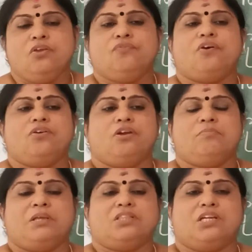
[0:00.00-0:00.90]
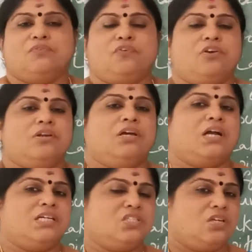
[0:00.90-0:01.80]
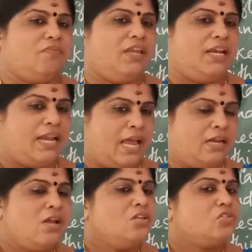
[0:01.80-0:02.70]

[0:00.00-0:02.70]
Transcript: you found out method for conserving land.